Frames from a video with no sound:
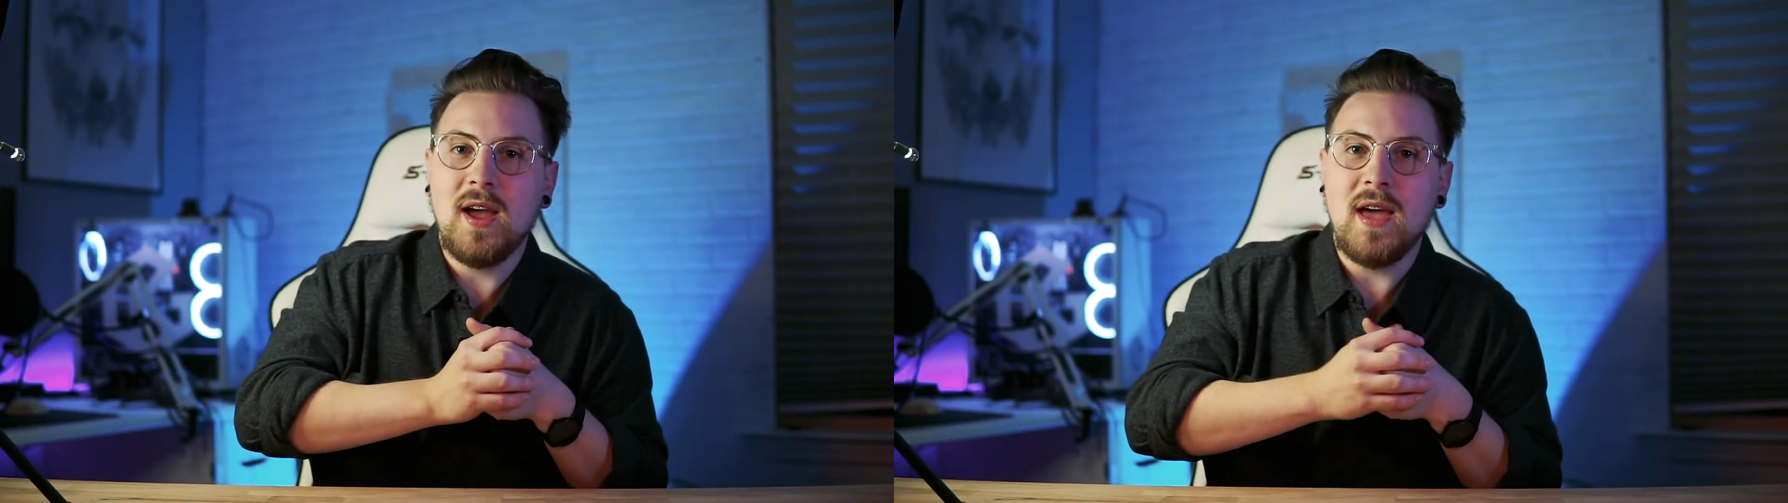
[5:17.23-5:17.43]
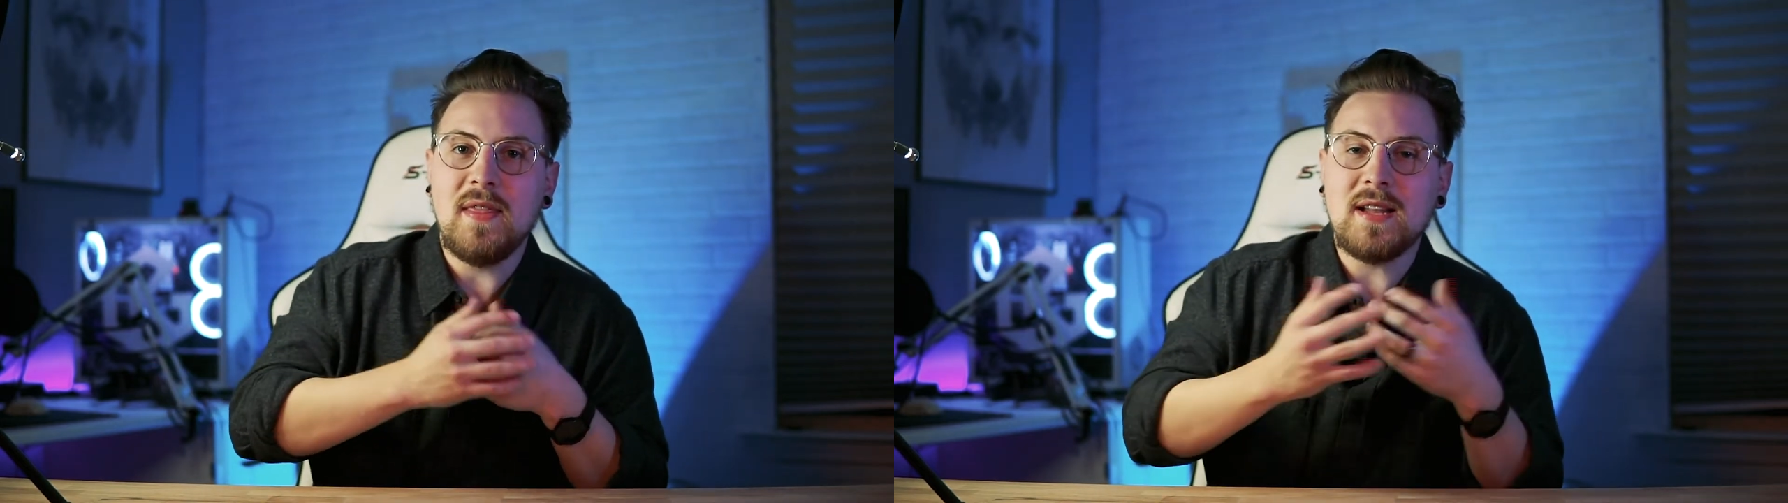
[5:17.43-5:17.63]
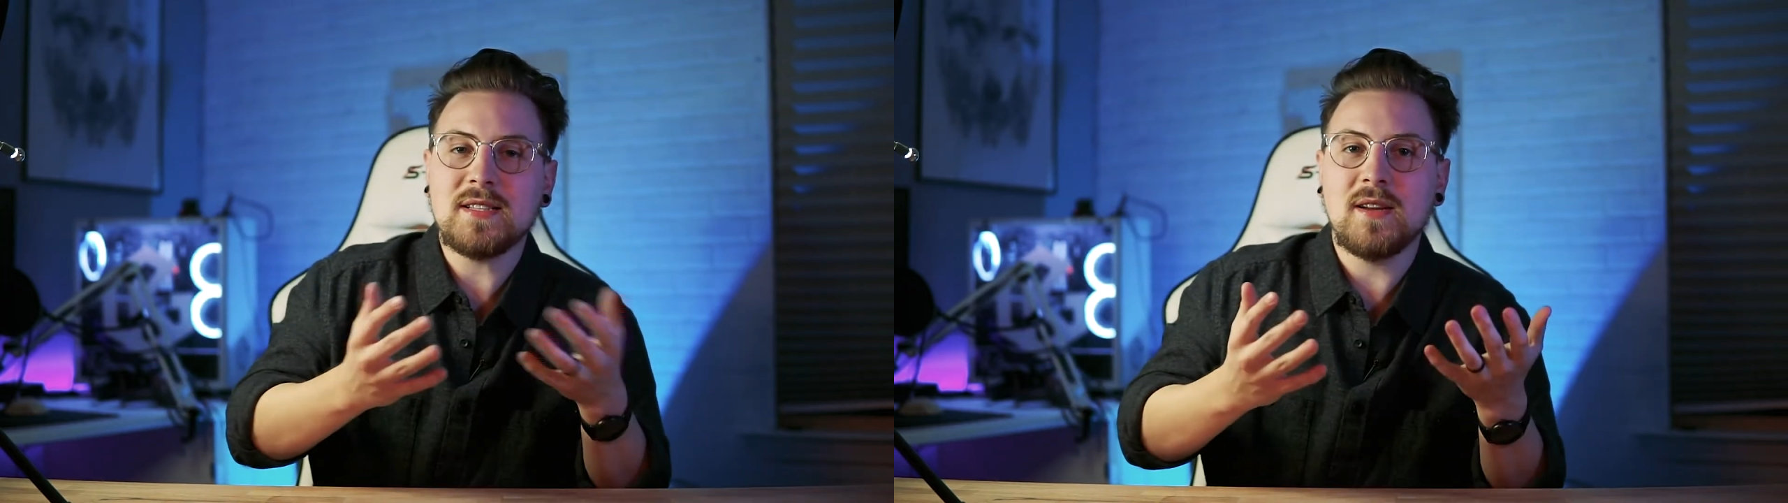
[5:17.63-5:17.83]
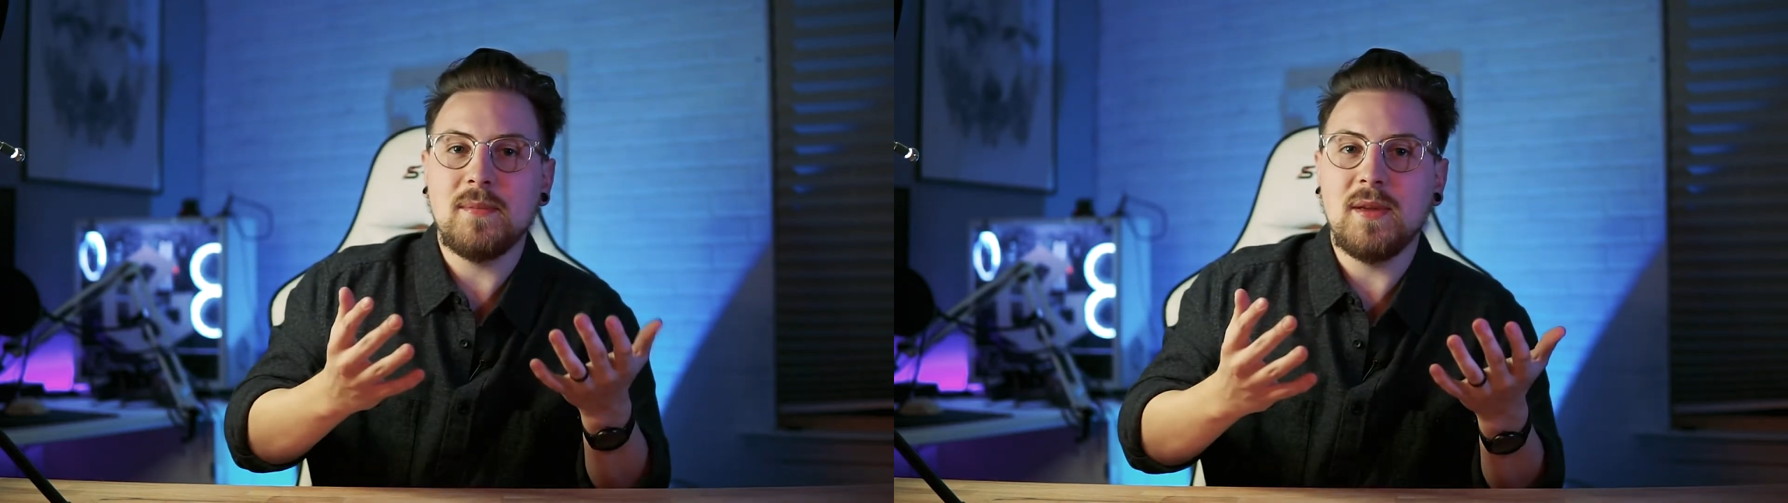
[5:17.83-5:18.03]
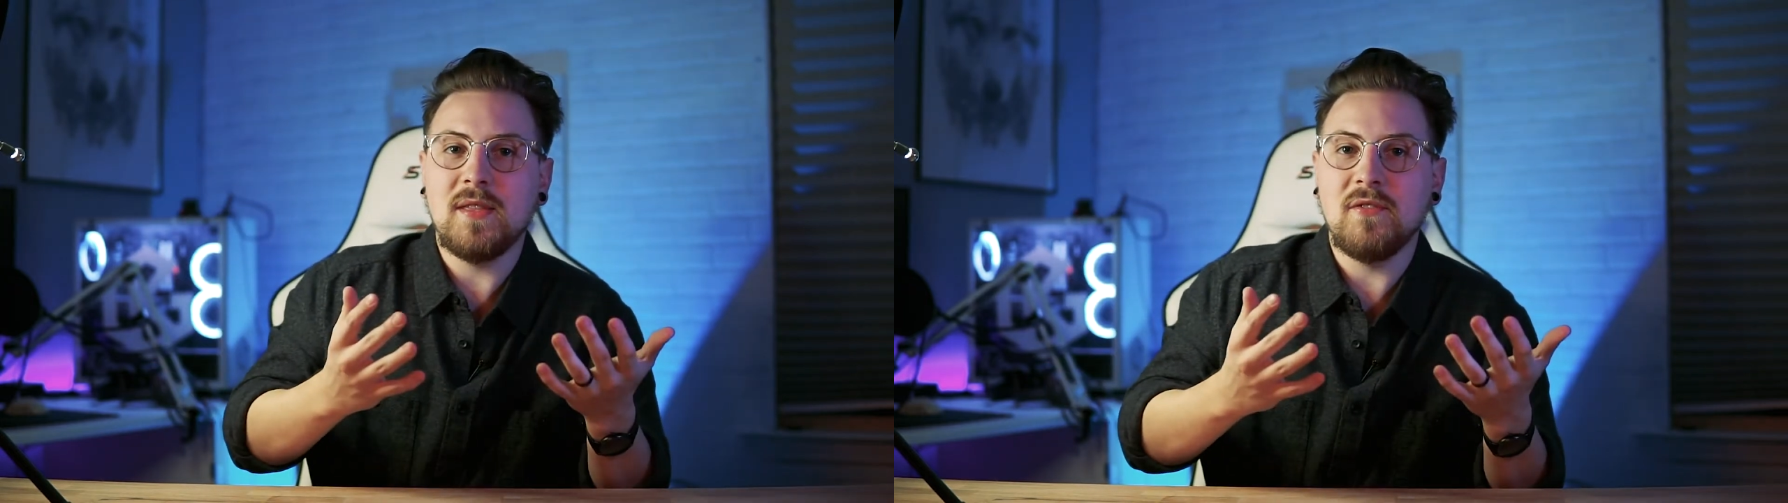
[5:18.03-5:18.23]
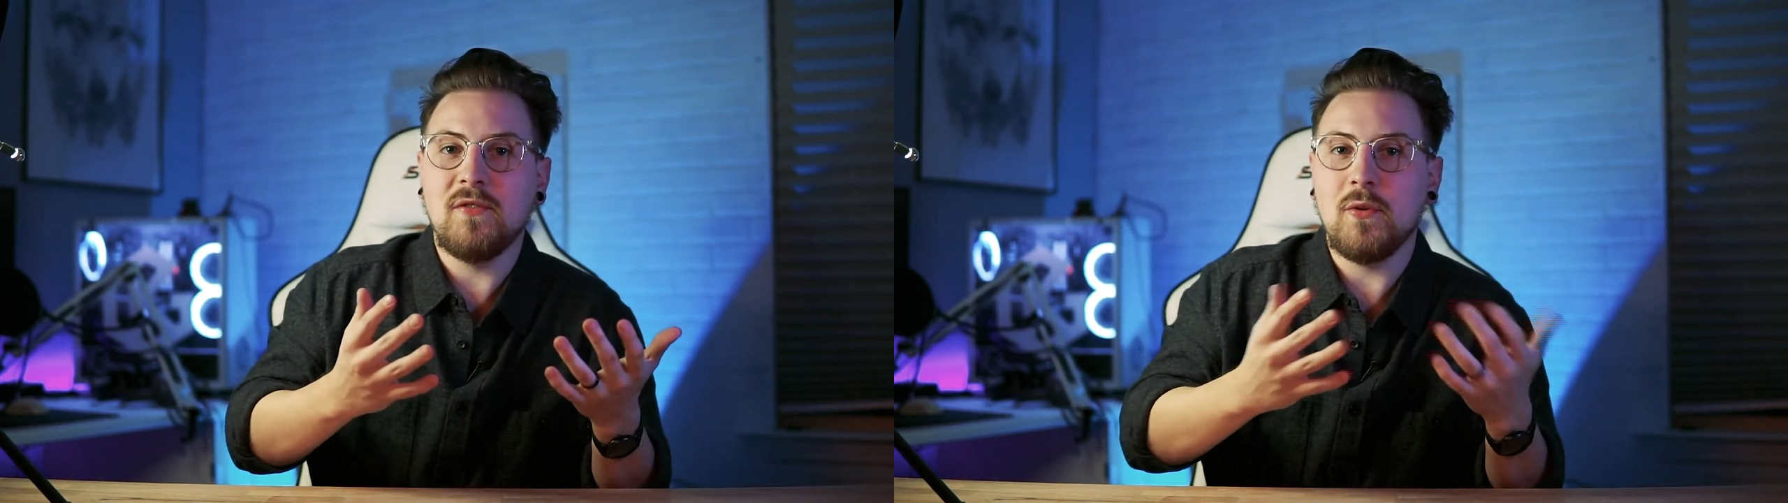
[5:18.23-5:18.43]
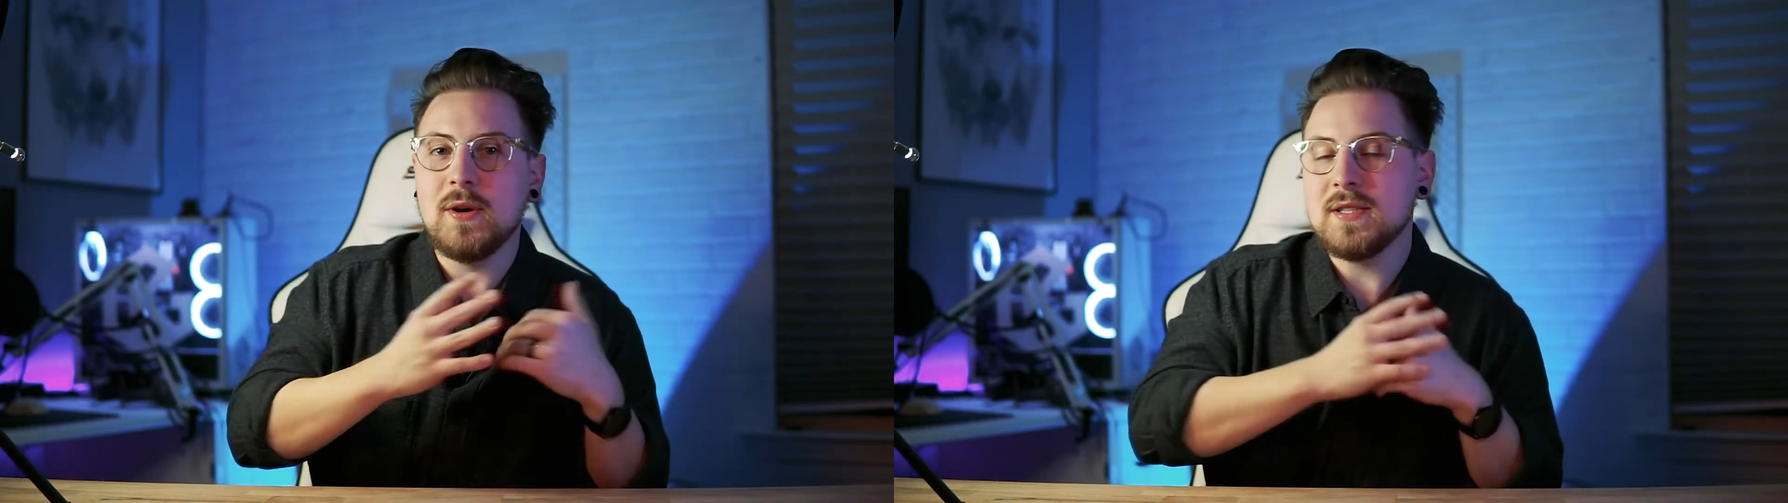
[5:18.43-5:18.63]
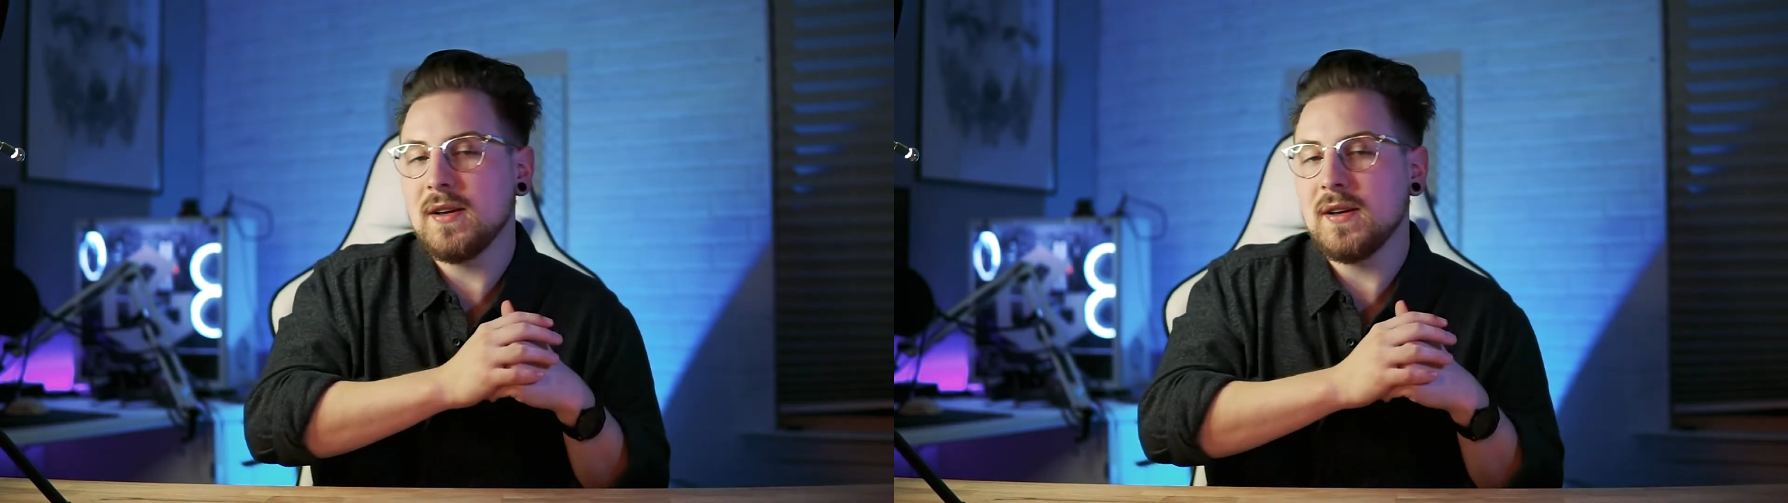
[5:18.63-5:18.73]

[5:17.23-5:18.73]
and that's going to be the voice